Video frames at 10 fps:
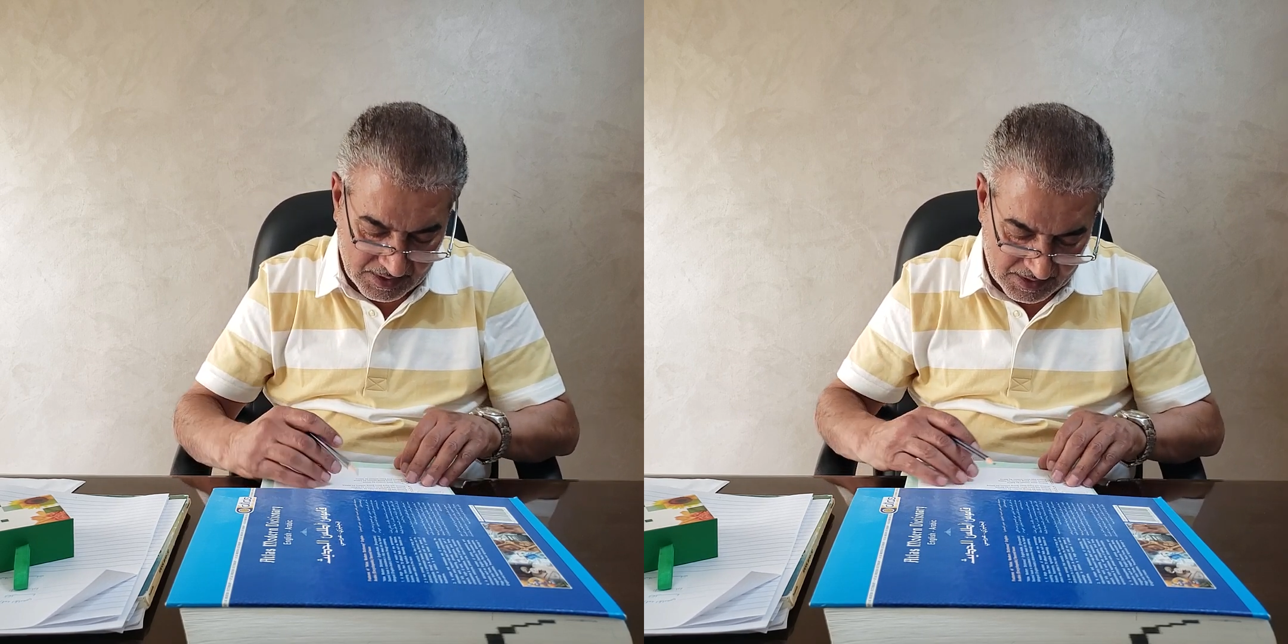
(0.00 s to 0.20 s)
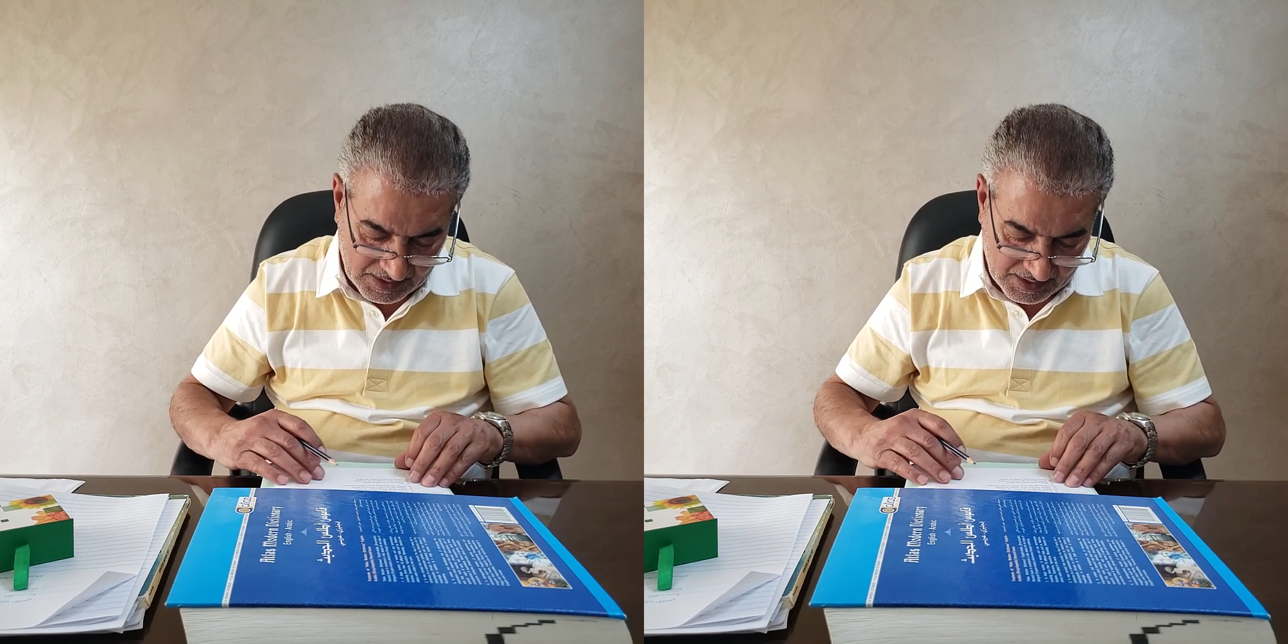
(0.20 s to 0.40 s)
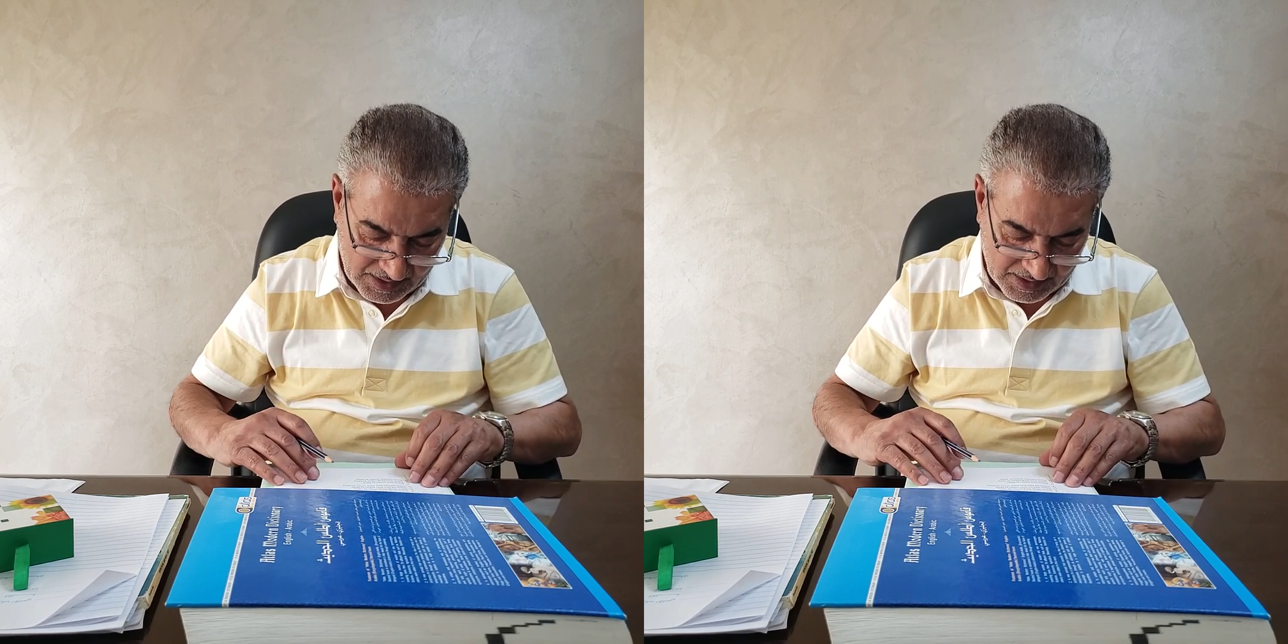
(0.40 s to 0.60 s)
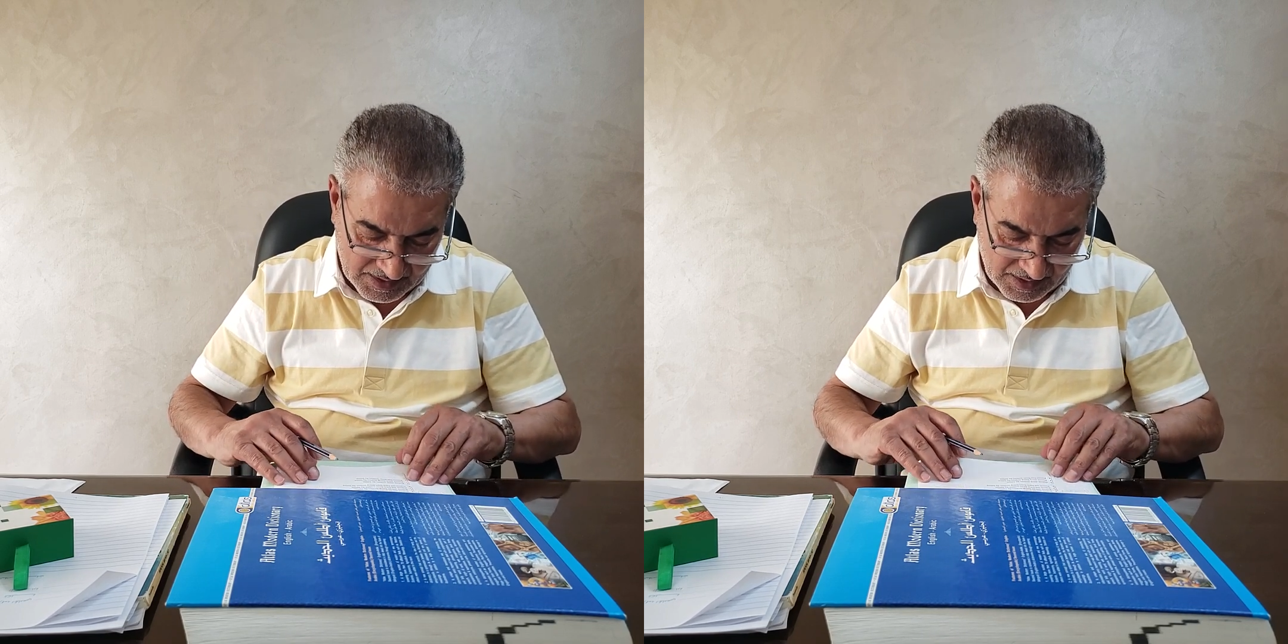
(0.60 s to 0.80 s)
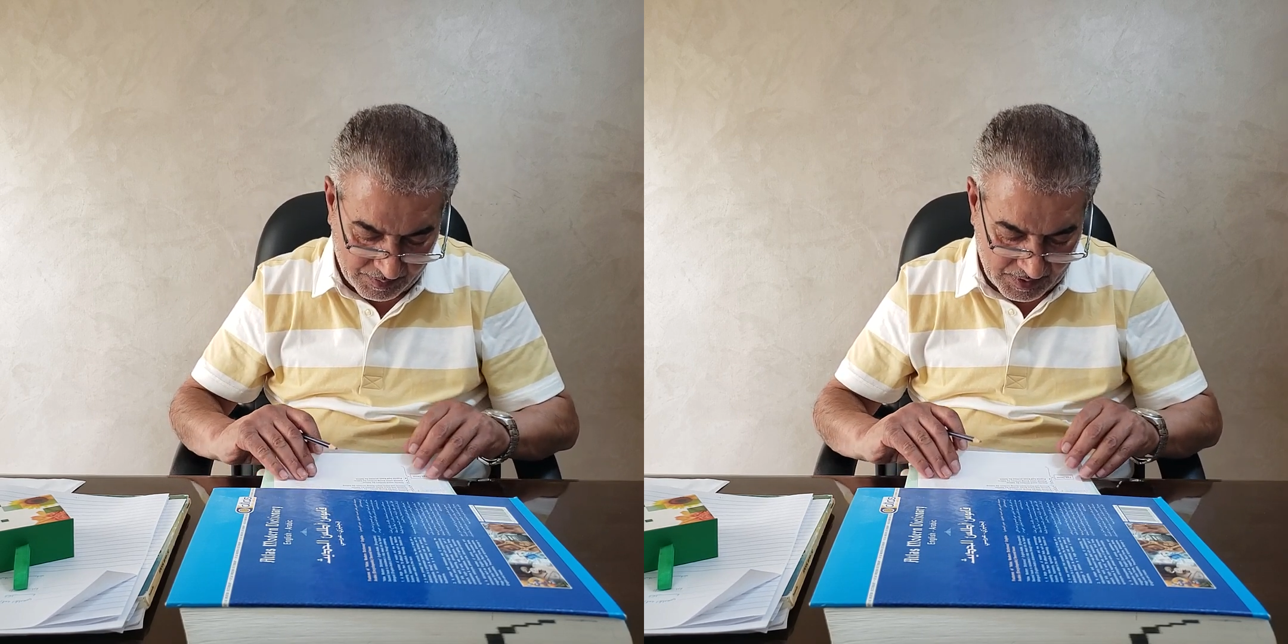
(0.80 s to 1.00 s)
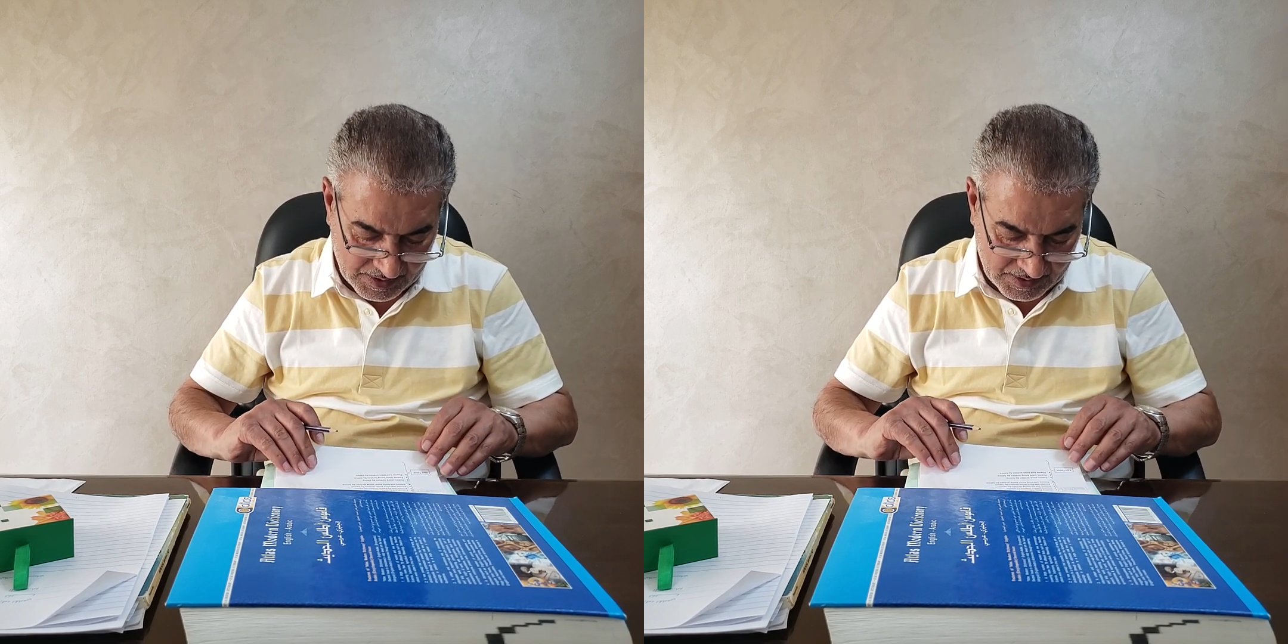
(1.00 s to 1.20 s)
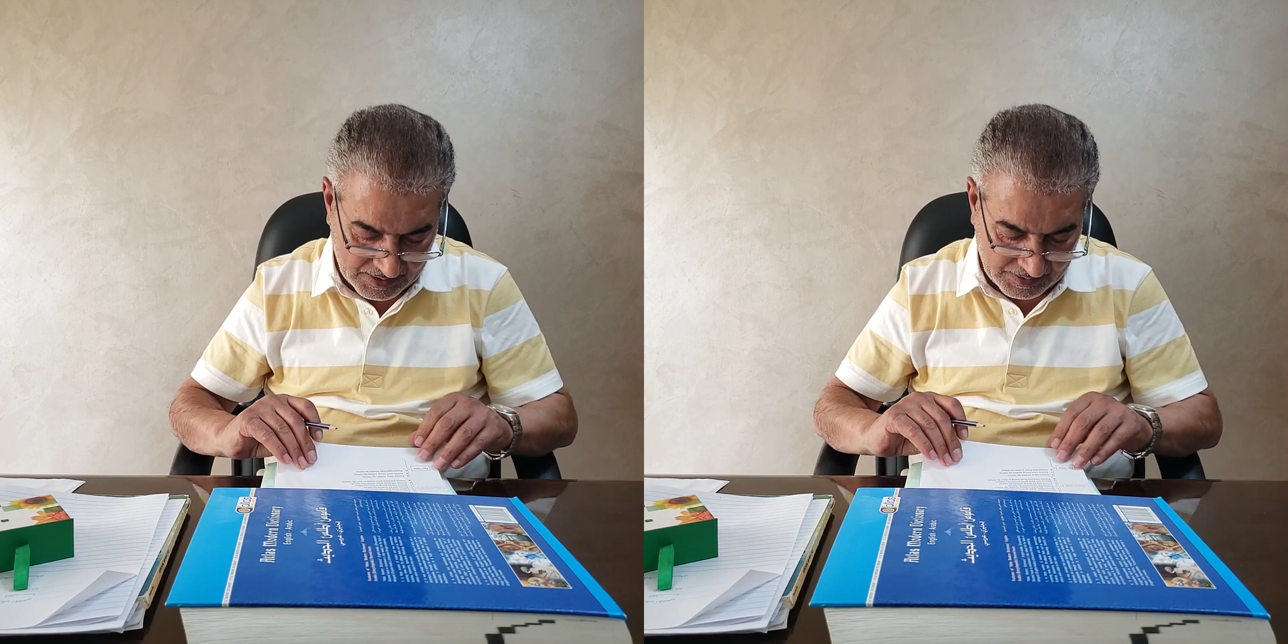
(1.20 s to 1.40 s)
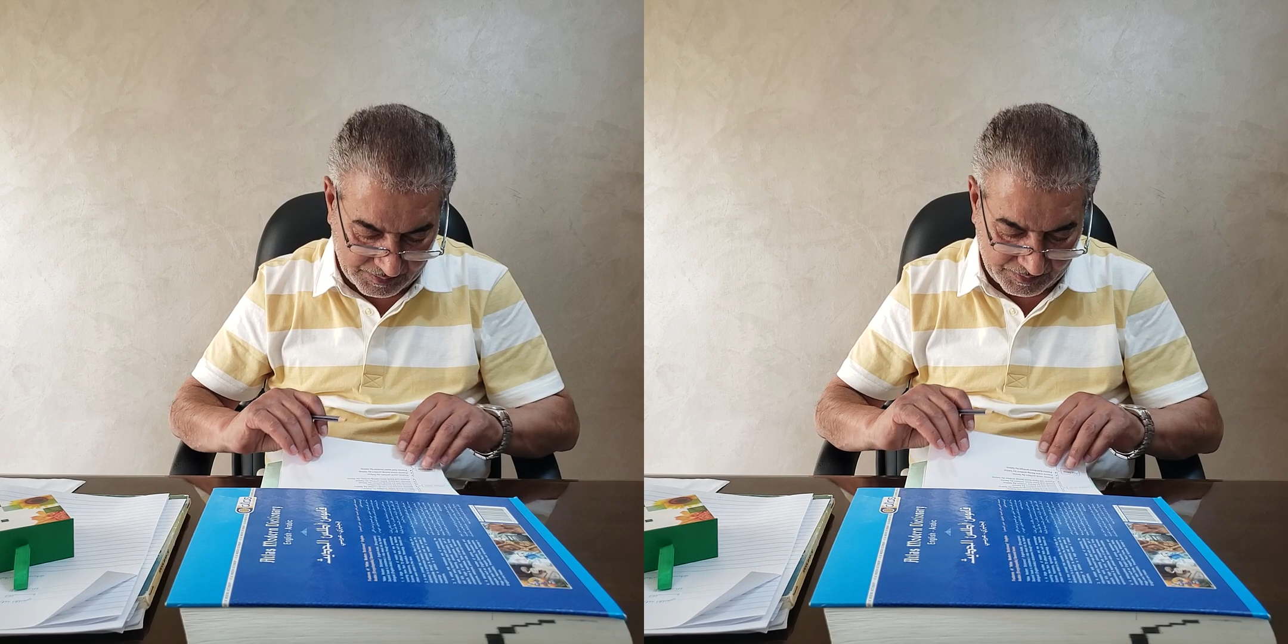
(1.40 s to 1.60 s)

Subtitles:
see in the examples.